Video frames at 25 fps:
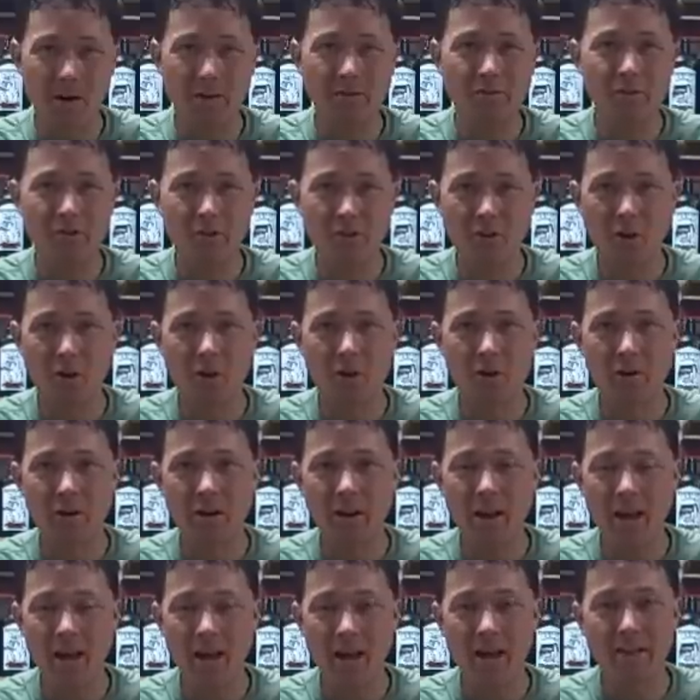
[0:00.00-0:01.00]
Monster
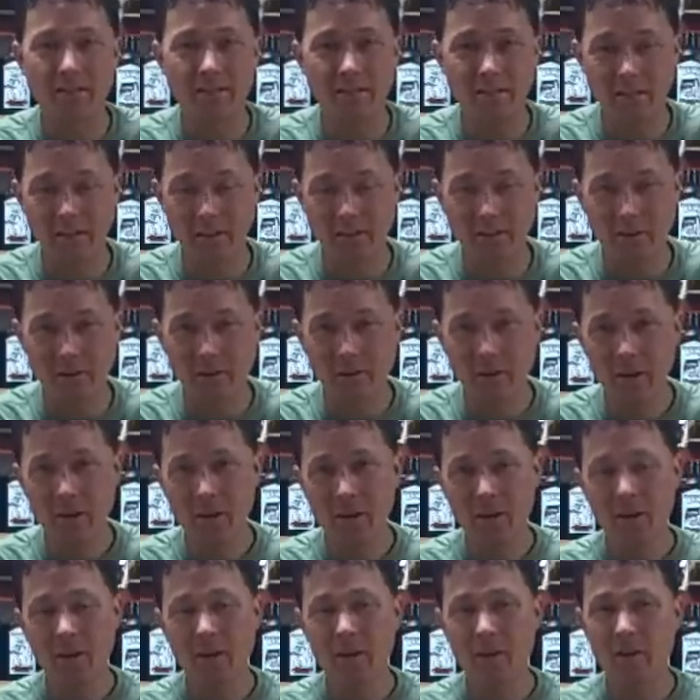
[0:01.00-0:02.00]
Garden has here
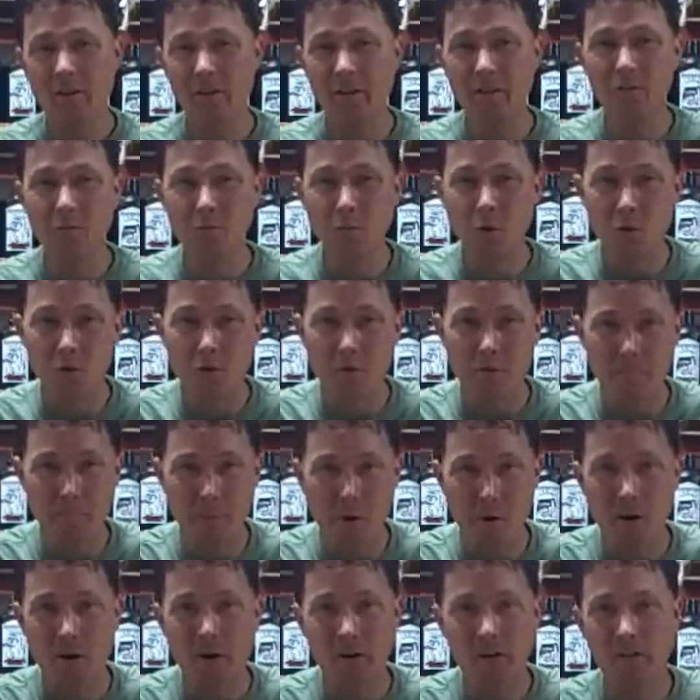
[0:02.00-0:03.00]
in Rohnert
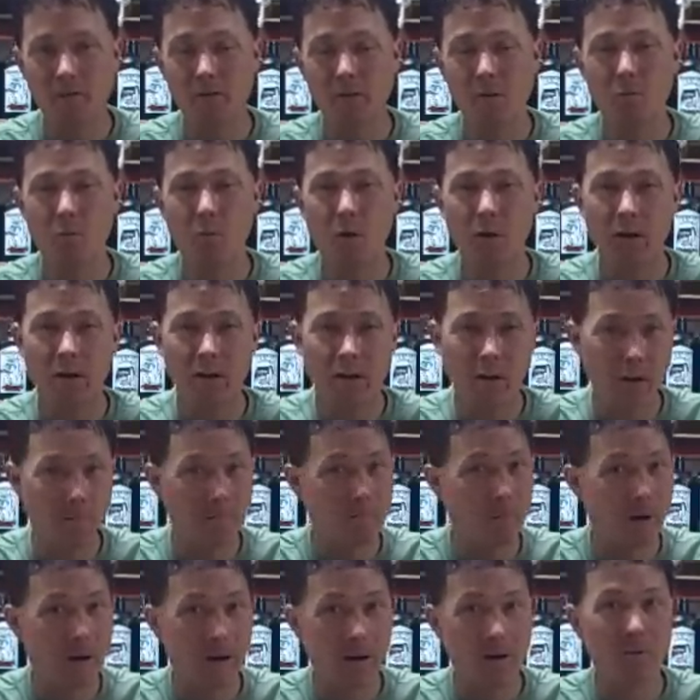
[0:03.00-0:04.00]
Park. If you want to
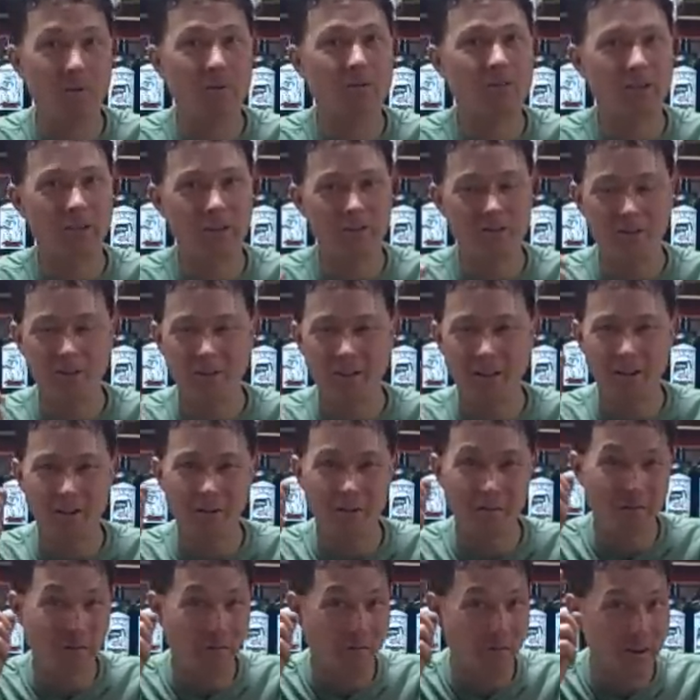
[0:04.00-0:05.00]
come by, once again, you can get
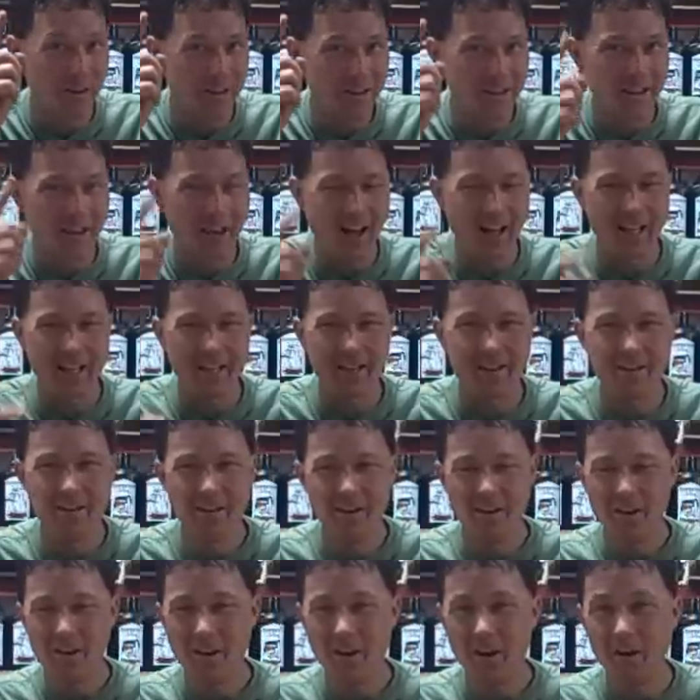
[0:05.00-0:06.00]
your free gallon
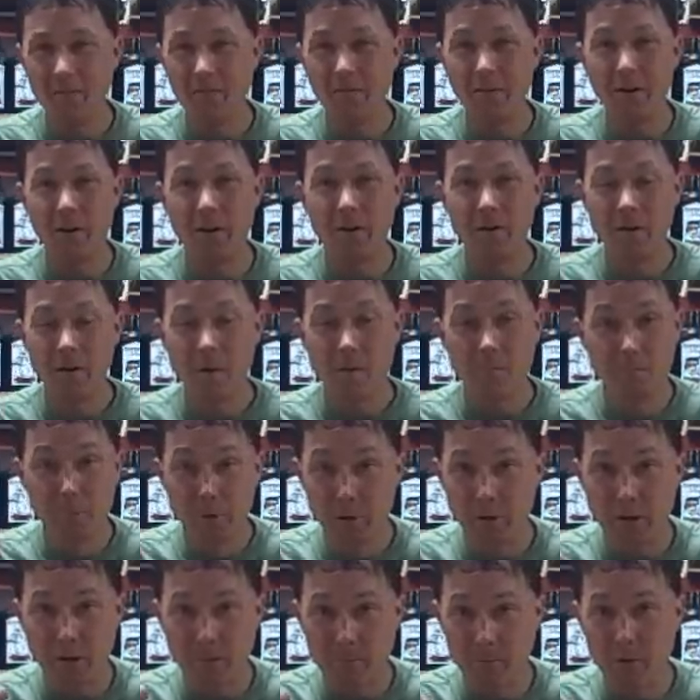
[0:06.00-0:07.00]
of
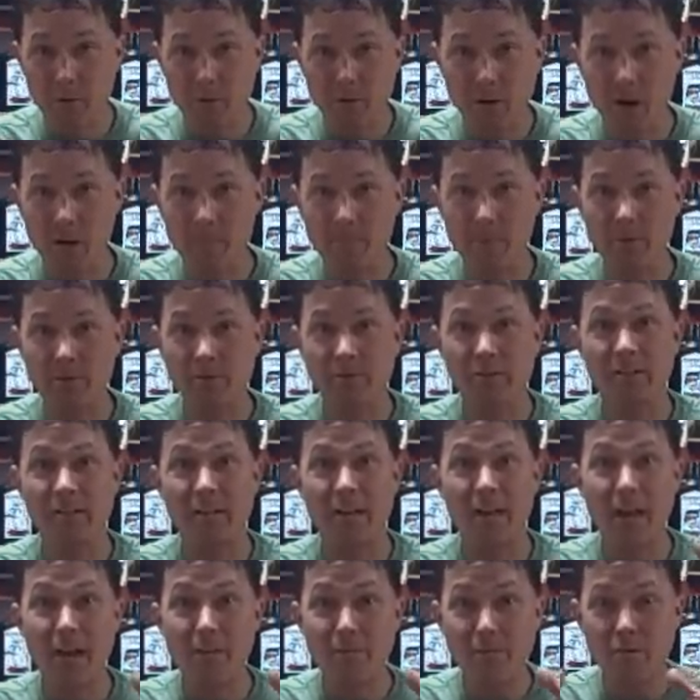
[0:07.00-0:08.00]
Boogie Brew compost
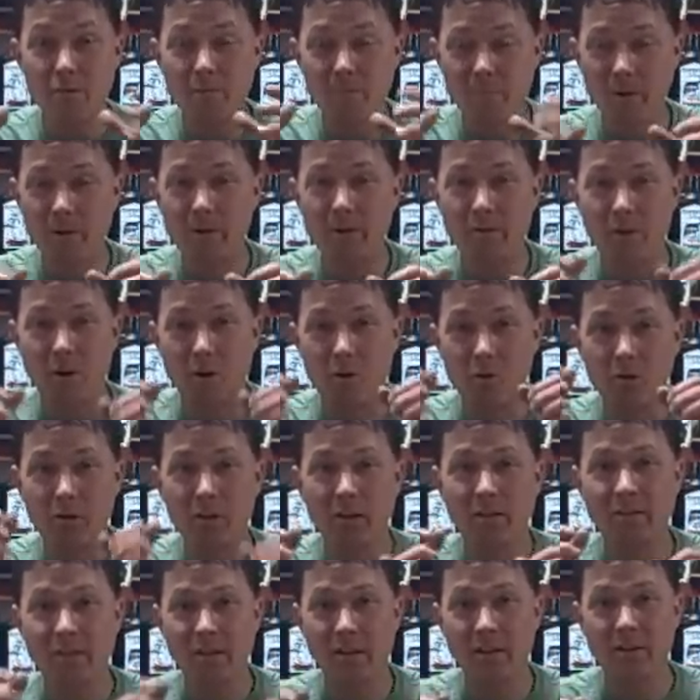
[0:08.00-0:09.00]
tea if you bring your own
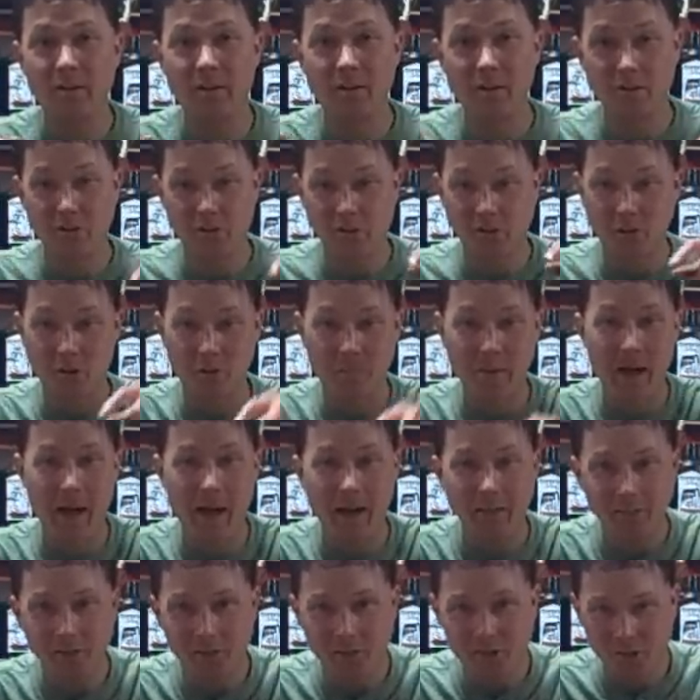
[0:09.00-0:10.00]
container and show up
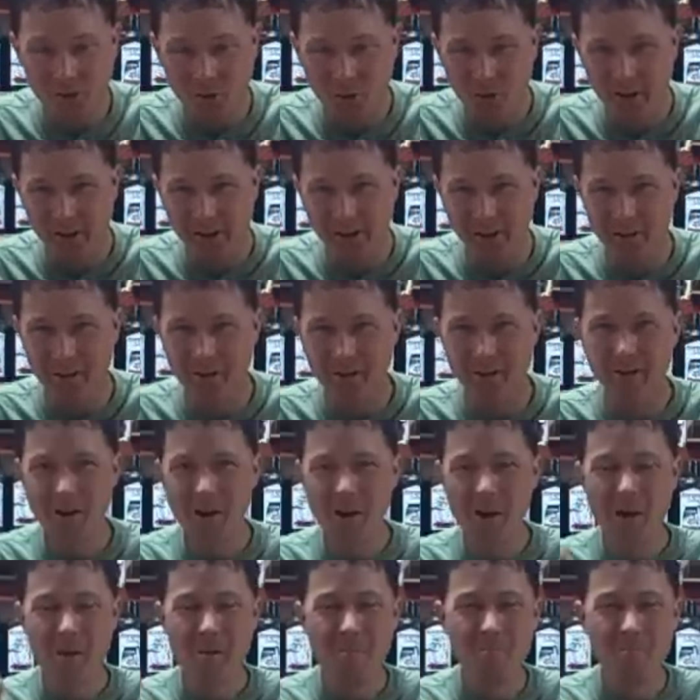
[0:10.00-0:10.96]
at the store here